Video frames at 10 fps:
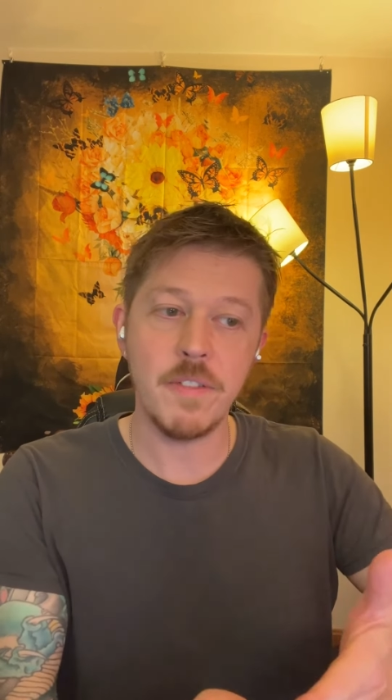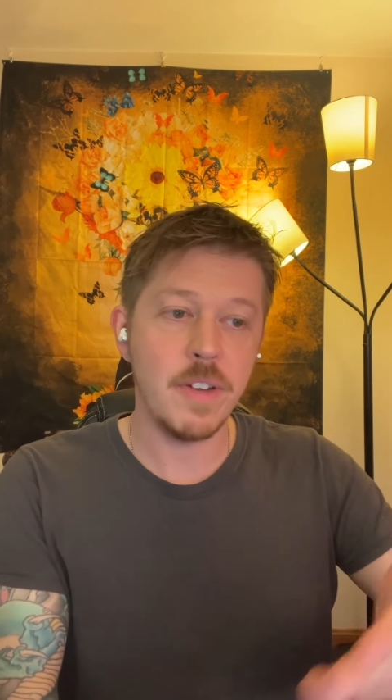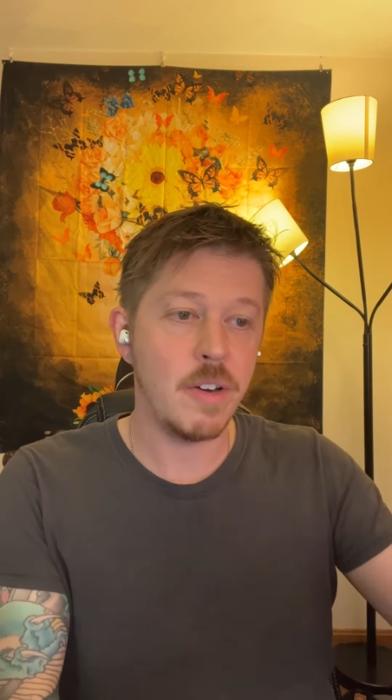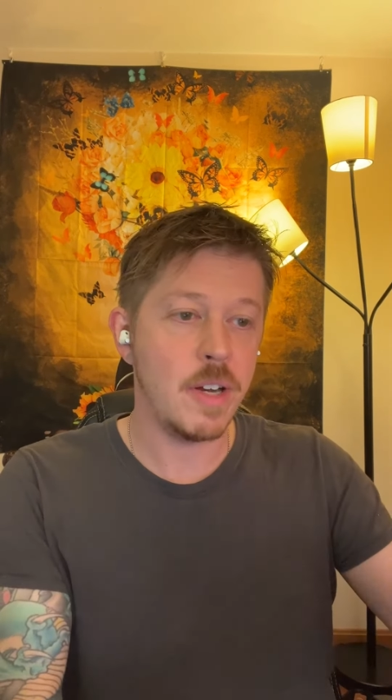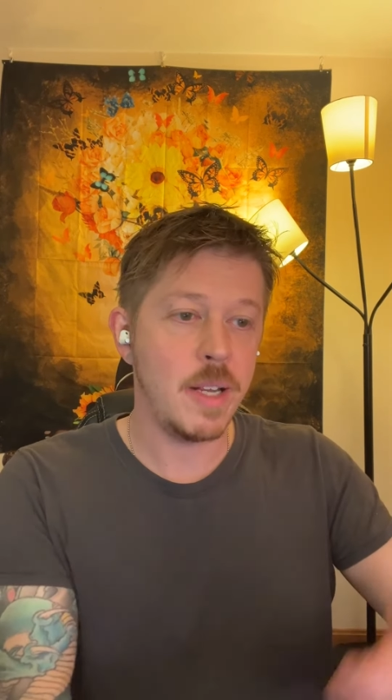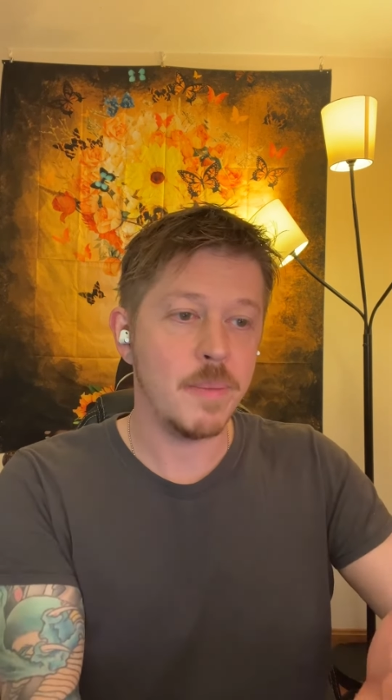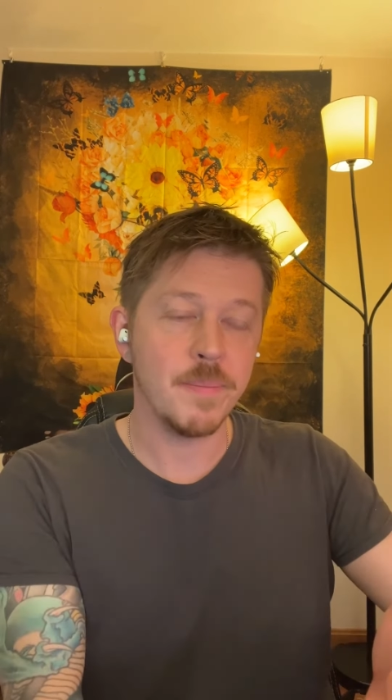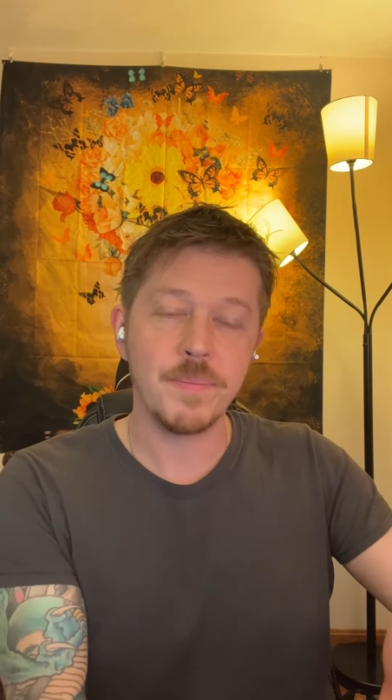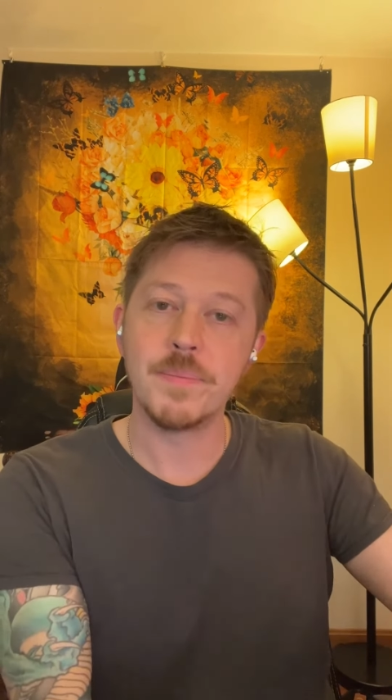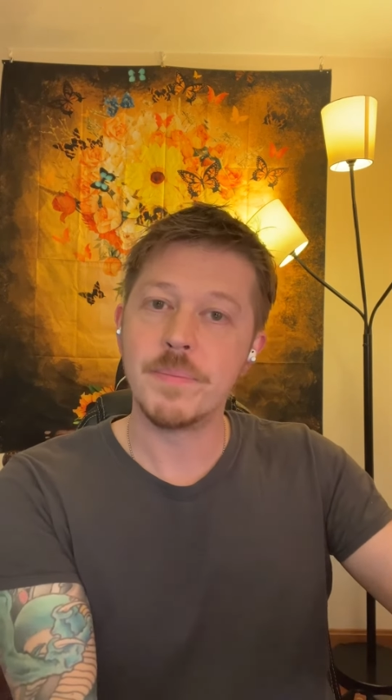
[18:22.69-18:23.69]
very,
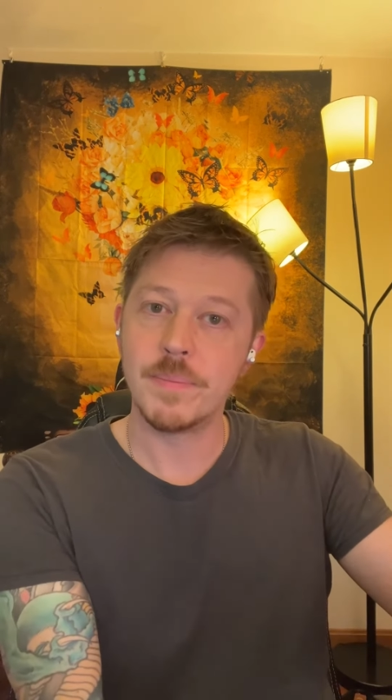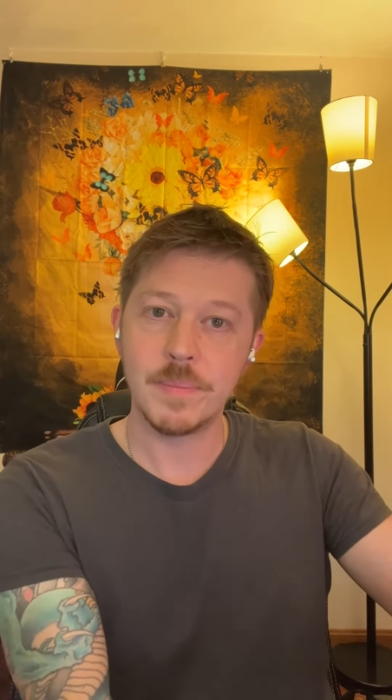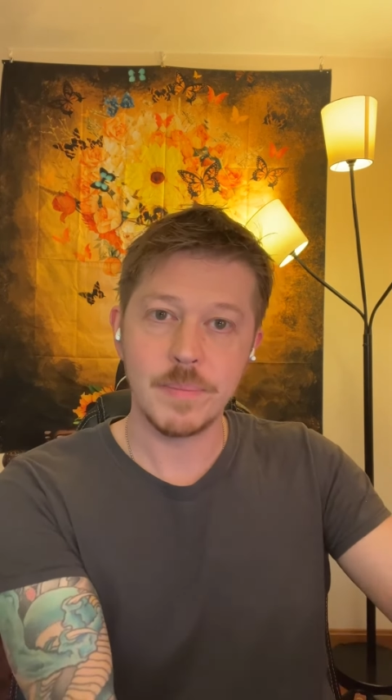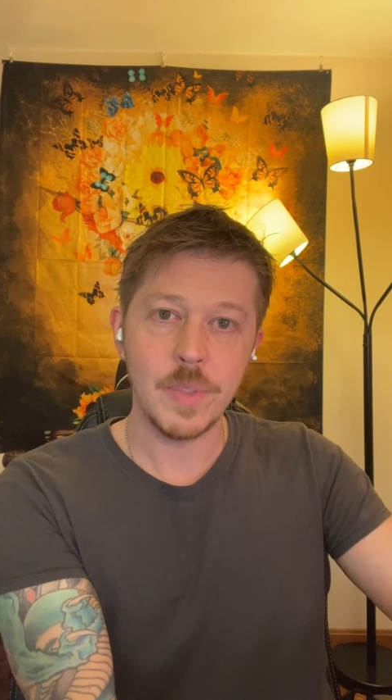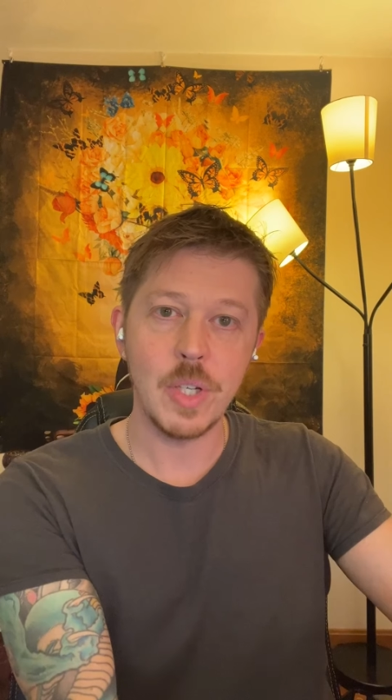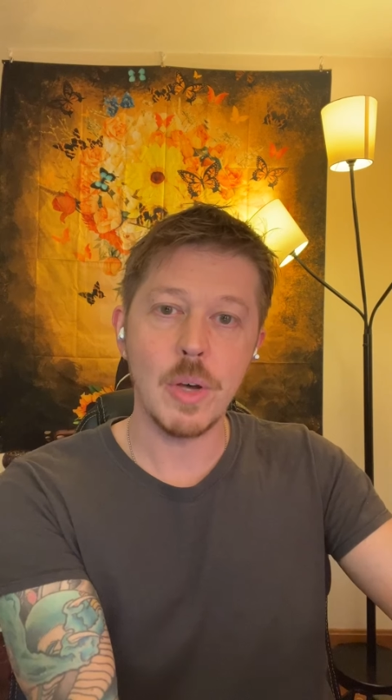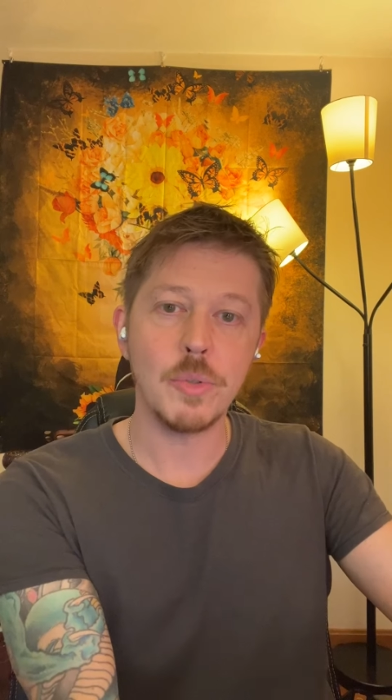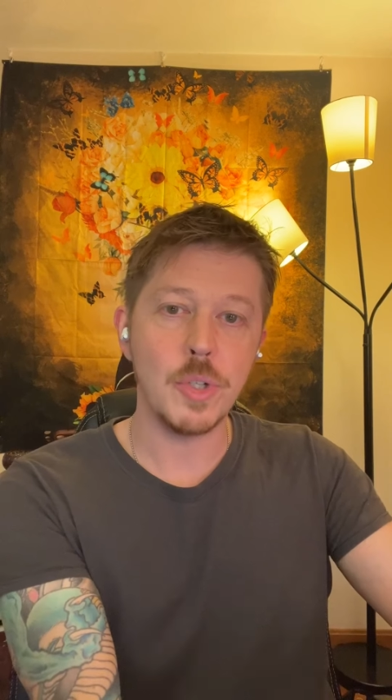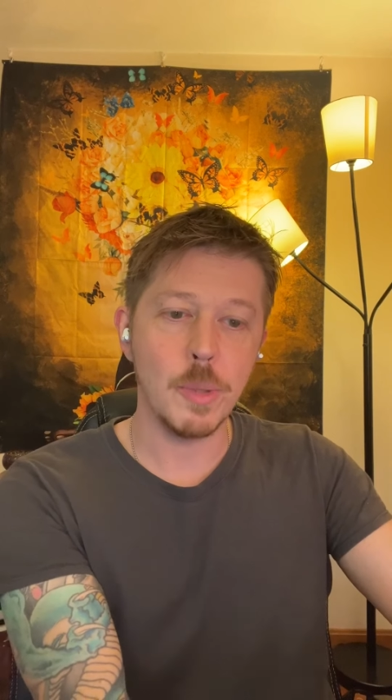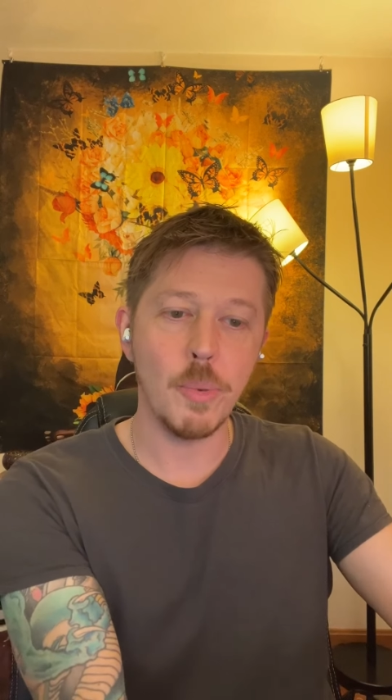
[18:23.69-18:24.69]

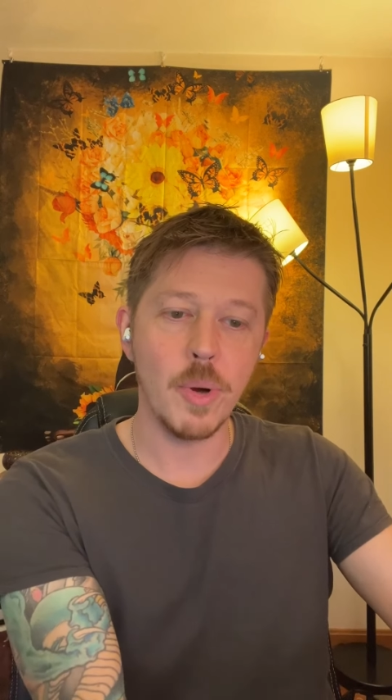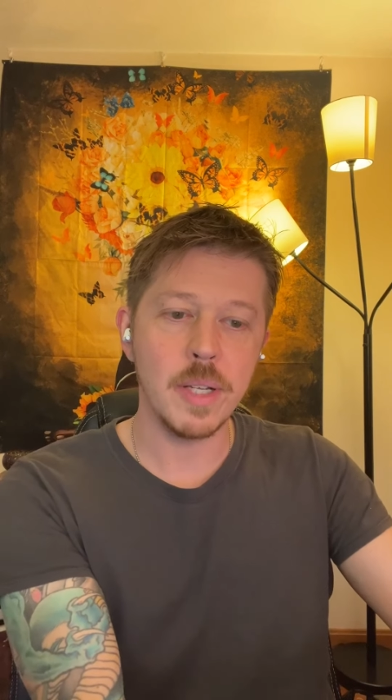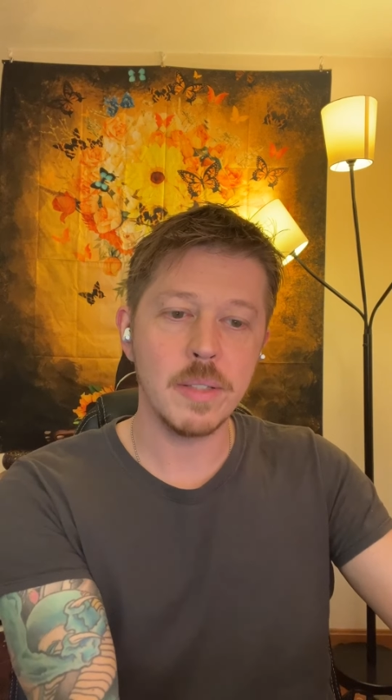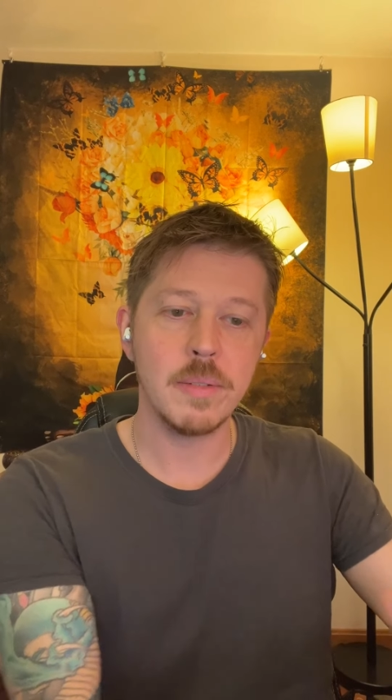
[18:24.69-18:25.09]
to the point.